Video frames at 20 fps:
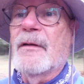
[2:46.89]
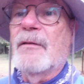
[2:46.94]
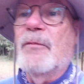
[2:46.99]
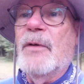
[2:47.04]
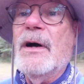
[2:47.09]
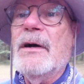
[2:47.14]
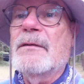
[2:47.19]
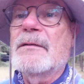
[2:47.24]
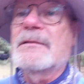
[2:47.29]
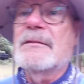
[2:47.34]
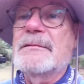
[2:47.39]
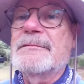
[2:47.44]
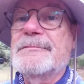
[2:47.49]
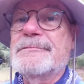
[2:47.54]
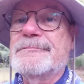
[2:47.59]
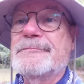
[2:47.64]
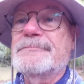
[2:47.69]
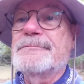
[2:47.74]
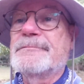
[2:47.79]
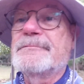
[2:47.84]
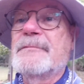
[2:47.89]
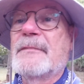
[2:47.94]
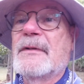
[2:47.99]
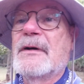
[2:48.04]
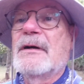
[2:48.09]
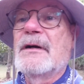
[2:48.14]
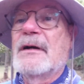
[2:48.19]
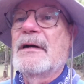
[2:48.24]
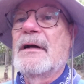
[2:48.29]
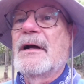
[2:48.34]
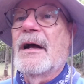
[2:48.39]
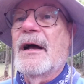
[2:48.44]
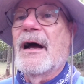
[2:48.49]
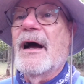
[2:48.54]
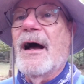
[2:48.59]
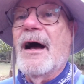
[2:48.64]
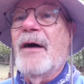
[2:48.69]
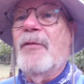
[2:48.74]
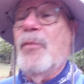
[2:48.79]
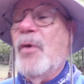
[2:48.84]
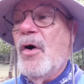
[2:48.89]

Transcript: Well, I'm